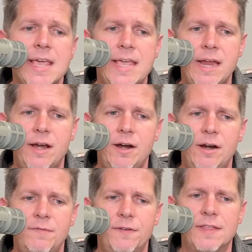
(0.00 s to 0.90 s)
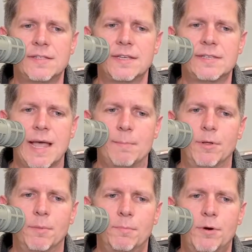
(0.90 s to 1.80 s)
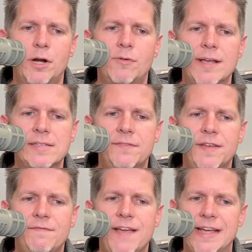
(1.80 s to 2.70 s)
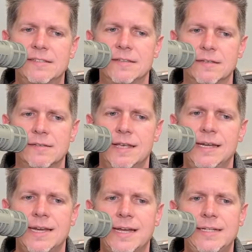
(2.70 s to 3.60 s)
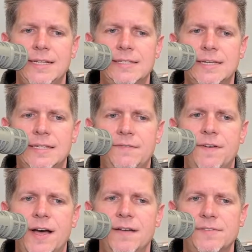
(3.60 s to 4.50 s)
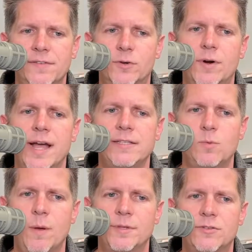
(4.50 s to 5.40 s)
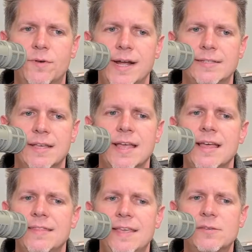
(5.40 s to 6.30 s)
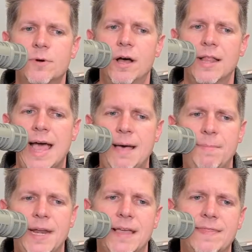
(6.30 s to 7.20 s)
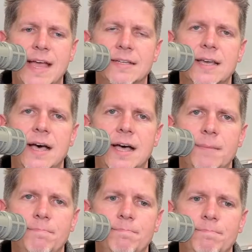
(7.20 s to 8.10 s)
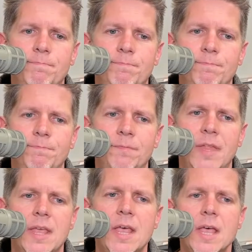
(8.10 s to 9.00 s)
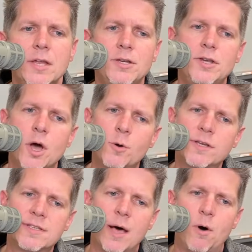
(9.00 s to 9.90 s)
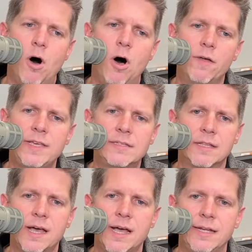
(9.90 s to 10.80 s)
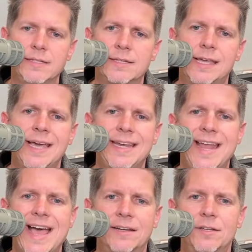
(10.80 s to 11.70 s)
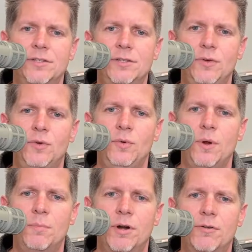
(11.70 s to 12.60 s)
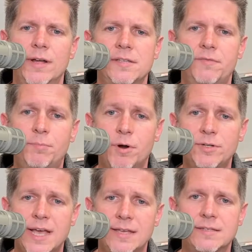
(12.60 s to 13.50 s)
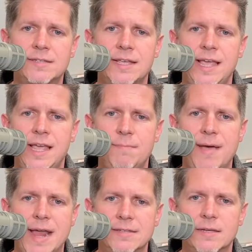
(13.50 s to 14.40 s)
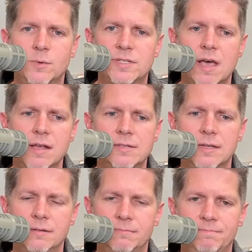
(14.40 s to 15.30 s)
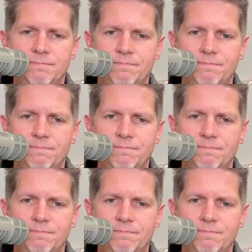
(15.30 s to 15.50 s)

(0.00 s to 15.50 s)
Here, for this example, progressive advances in 1965, civil rights, women's rights, these were all happening at that time. Notice how all these lines connect to progressive protests in Madison, Wisconsin.